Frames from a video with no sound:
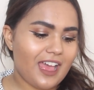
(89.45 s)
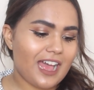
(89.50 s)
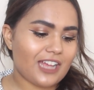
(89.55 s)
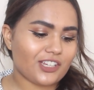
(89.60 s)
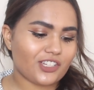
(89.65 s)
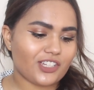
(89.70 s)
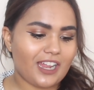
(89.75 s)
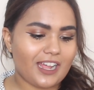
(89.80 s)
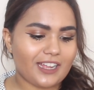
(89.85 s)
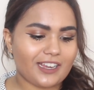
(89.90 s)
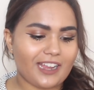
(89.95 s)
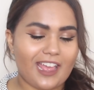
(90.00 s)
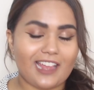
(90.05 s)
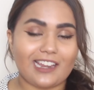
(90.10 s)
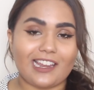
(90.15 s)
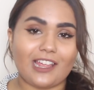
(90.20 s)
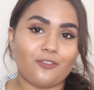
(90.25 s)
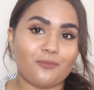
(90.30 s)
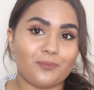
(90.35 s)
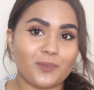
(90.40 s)
Hashtag
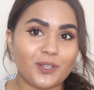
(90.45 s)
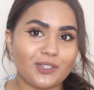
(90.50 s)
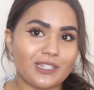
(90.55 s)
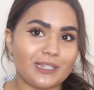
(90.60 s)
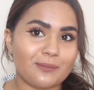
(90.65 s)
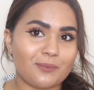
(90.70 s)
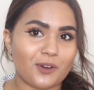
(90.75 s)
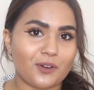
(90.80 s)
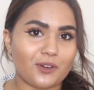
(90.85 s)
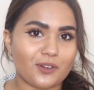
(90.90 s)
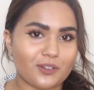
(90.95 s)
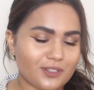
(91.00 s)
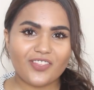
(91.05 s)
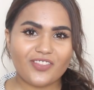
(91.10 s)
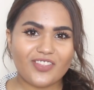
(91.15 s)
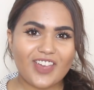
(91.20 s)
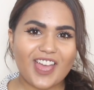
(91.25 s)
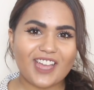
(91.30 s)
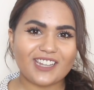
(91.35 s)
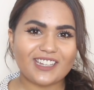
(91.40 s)
LF Beauty Box."
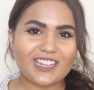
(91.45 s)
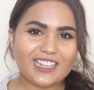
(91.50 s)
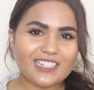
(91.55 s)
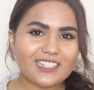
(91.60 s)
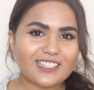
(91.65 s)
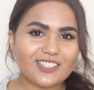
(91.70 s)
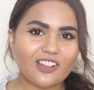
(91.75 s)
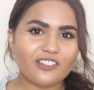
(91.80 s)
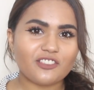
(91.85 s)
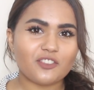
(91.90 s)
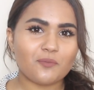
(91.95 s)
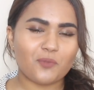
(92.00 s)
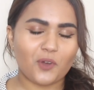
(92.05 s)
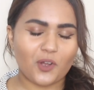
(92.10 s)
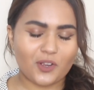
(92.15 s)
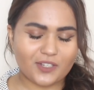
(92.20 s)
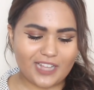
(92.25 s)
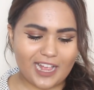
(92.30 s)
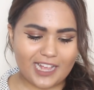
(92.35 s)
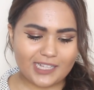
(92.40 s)
Then inside the
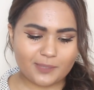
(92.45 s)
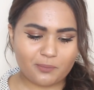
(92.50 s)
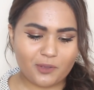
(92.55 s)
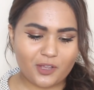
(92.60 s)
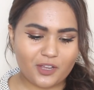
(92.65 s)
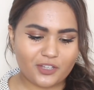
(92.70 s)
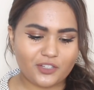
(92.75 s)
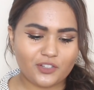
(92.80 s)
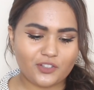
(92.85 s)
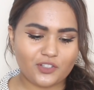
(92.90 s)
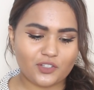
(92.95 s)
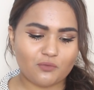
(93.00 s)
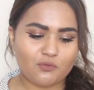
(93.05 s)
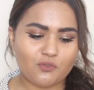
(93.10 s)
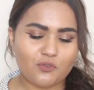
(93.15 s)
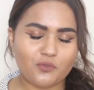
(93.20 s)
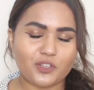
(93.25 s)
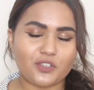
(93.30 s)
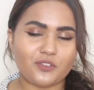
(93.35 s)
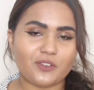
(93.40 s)
box, as per
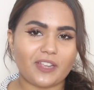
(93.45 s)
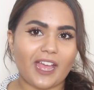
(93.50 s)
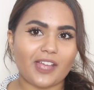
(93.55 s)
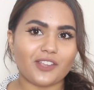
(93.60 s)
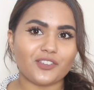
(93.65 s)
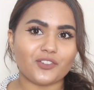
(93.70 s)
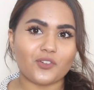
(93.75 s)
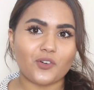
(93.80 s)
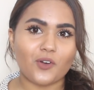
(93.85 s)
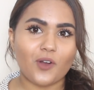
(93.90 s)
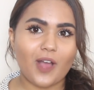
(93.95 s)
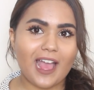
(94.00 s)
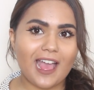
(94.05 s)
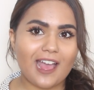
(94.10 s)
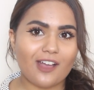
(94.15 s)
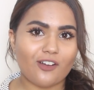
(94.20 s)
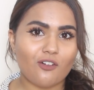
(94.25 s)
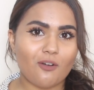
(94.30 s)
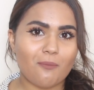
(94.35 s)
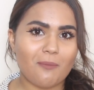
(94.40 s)
usual, you get your
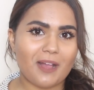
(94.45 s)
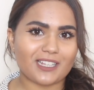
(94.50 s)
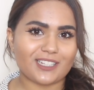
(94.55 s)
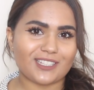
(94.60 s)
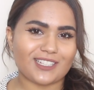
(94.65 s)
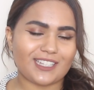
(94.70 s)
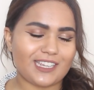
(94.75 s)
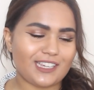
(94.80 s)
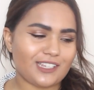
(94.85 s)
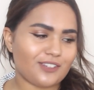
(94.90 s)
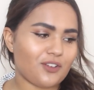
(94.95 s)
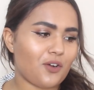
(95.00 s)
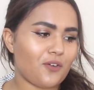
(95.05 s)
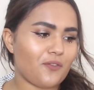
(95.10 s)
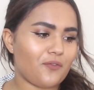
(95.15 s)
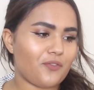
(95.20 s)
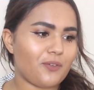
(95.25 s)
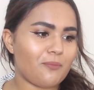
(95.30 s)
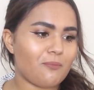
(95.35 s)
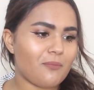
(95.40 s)
Elle magazine
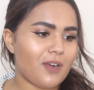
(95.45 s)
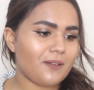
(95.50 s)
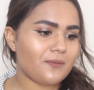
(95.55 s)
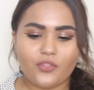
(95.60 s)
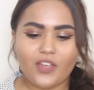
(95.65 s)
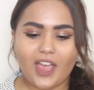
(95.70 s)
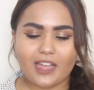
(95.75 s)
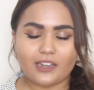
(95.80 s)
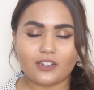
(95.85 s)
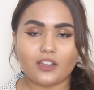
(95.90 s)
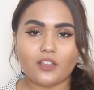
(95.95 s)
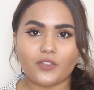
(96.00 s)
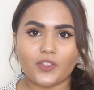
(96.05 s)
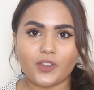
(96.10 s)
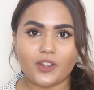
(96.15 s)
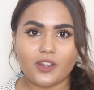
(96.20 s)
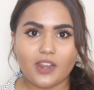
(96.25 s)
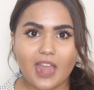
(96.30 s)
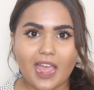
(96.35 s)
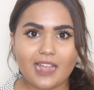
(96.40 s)
of the month. Then
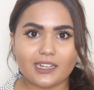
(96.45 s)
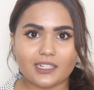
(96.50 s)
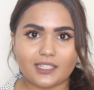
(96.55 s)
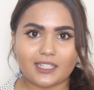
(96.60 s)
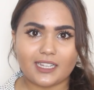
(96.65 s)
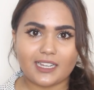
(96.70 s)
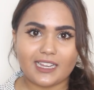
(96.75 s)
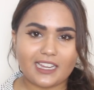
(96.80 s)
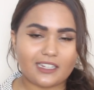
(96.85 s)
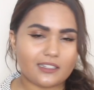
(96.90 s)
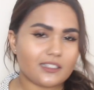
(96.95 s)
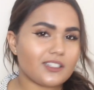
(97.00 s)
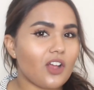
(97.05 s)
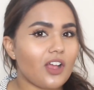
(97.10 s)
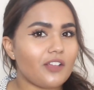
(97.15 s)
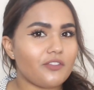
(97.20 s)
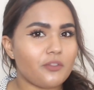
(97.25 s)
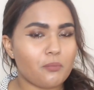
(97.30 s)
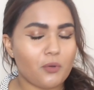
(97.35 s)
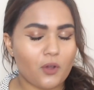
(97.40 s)
the next thing
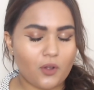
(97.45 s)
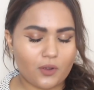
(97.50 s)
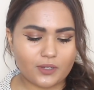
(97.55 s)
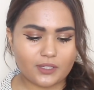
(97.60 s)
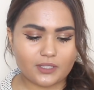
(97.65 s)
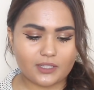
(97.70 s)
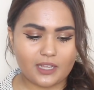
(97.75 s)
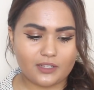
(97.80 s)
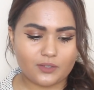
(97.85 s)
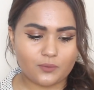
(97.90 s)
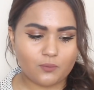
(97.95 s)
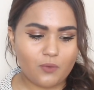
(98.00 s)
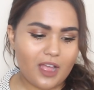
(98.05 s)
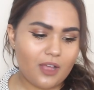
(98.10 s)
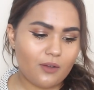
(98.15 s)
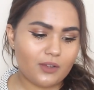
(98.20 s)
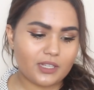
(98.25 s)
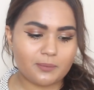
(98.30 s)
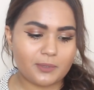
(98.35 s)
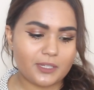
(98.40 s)
inside the box, as
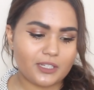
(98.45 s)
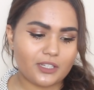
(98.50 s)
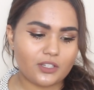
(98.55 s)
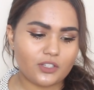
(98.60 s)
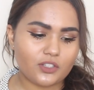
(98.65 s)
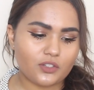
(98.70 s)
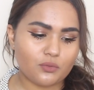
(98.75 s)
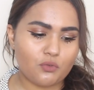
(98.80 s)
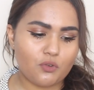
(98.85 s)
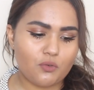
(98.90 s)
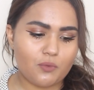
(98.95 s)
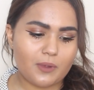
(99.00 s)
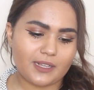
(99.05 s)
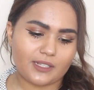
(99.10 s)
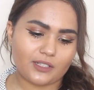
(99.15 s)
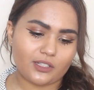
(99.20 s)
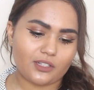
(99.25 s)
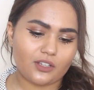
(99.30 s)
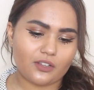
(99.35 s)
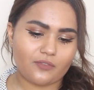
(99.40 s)
well as per usual,
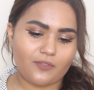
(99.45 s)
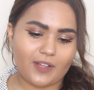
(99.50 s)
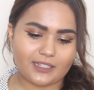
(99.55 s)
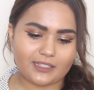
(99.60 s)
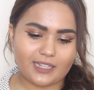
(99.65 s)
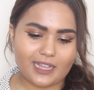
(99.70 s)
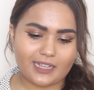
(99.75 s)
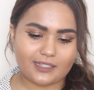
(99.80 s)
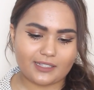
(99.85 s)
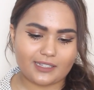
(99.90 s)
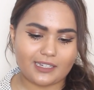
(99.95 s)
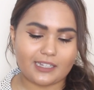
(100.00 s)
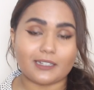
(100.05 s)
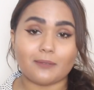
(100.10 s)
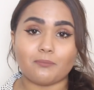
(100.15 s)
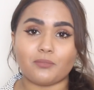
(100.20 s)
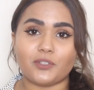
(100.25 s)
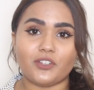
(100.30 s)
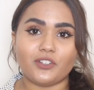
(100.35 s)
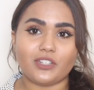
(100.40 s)
is the Look
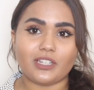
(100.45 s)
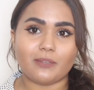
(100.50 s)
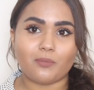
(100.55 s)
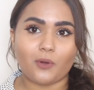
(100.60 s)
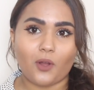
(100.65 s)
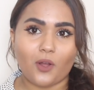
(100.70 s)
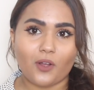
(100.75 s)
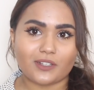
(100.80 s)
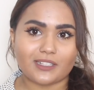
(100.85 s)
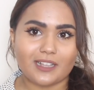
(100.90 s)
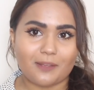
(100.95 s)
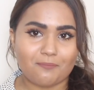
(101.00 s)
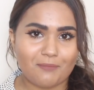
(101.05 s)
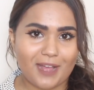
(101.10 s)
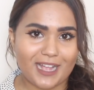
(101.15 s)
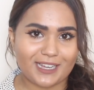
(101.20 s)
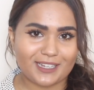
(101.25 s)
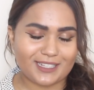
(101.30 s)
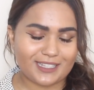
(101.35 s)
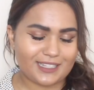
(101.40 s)
Fantastic Beauty Box
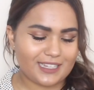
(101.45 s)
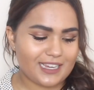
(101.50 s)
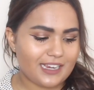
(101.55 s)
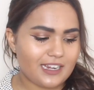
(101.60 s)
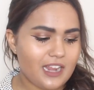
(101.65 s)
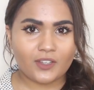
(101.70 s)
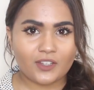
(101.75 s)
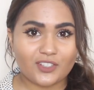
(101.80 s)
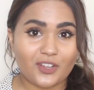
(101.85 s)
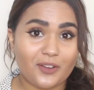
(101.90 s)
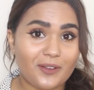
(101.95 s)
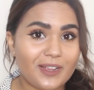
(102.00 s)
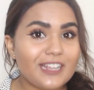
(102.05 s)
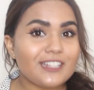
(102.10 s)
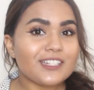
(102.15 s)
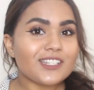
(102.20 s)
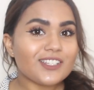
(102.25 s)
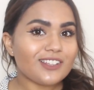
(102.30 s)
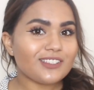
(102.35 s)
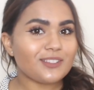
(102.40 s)
magazine. So
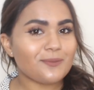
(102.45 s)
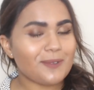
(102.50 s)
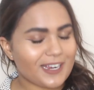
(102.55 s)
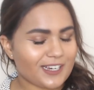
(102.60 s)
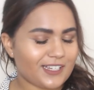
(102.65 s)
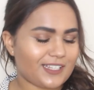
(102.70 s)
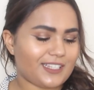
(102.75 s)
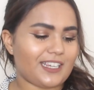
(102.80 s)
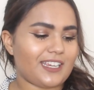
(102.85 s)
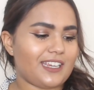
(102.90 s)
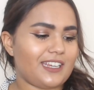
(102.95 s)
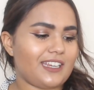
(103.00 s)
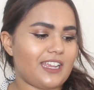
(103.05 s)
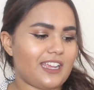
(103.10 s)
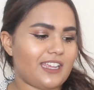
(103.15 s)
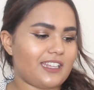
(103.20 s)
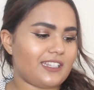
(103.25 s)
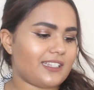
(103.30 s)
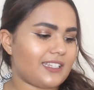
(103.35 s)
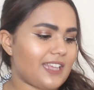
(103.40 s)
inside the magazine,
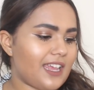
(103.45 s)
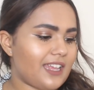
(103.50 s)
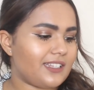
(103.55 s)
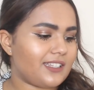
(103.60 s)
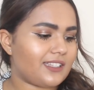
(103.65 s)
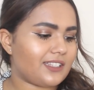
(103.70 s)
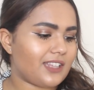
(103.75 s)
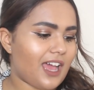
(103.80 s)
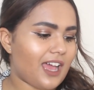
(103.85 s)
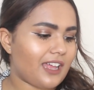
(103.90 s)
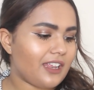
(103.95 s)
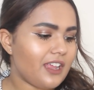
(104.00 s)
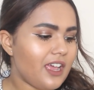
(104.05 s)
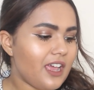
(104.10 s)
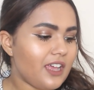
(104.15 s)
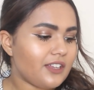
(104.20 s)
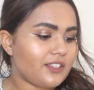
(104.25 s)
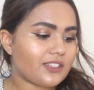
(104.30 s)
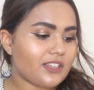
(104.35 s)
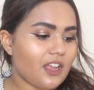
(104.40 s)
it says that
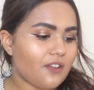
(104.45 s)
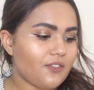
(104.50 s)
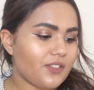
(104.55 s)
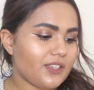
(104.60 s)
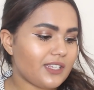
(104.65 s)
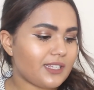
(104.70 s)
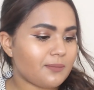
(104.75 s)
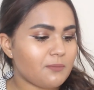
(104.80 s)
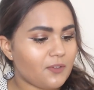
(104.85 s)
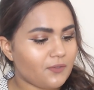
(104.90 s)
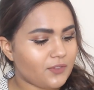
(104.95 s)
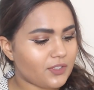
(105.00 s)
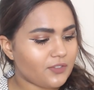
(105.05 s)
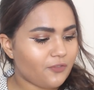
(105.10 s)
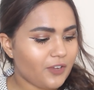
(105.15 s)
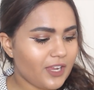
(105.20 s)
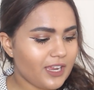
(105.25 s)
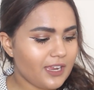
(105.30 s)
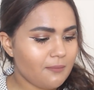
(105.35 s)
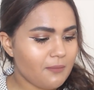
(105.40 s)
discover this month's
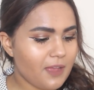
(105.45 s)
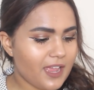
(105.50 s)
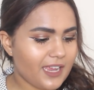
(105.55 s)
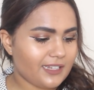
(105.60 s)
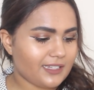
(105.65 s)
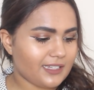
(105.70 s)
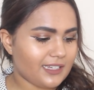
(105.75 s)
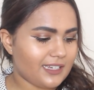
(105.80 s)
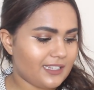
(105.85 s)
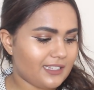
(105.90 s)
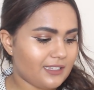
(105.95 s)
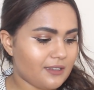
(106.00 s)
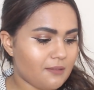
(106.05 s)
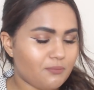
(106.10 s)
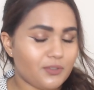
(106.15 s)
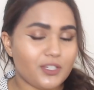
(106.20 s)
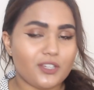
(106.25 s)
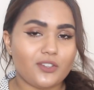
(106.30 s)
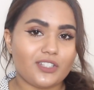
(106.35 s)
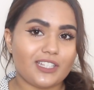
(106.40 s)
theme, it is
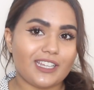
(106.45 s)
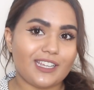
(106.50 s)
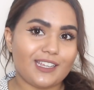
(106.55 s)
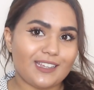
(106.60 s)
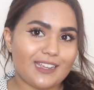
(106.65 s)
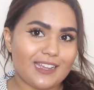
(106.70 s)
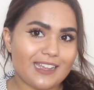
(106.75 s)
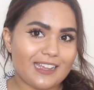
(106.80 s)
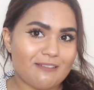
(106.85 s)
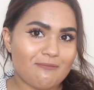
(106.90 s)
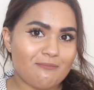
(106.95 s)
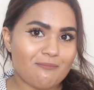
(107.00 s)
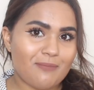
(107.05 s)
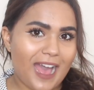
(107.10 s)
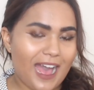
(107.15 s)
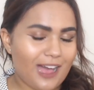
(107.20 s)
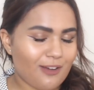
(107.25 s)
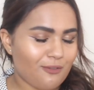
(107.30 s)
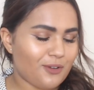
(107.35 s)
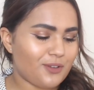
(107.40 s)
beauty
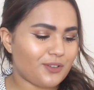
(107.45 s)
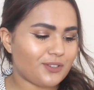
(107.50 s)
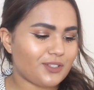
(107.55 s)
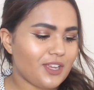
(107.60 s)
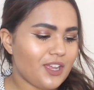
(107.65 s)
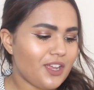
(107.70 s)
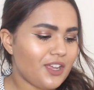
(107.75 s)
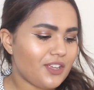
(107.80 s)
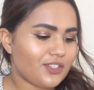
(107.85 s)
empowered.